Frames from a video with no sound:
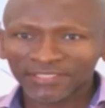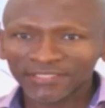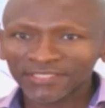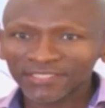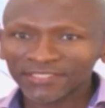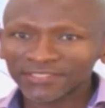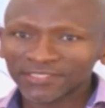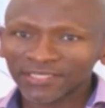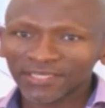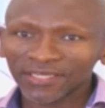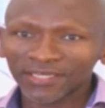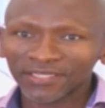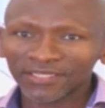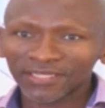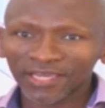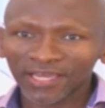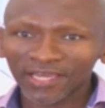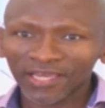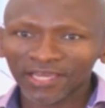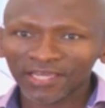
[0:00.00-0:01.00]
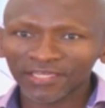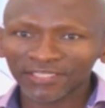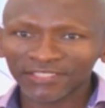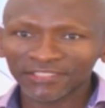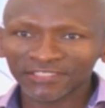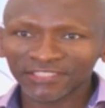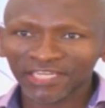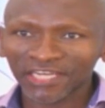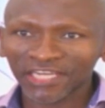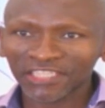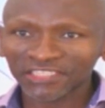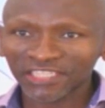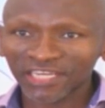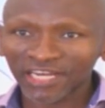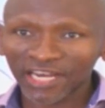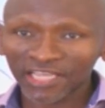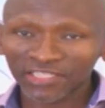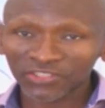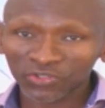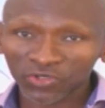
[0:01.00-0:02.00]
is an
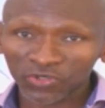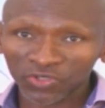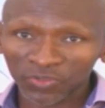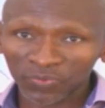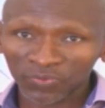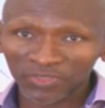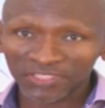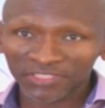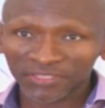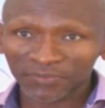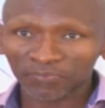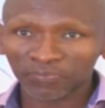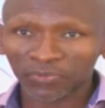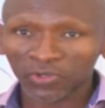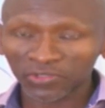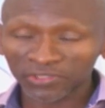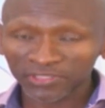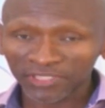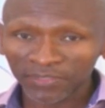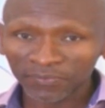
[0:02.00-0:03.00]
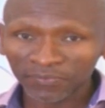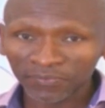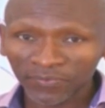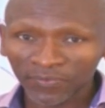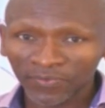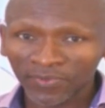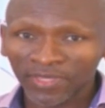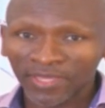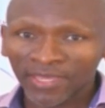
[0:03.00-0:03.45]
international astronomy symposium.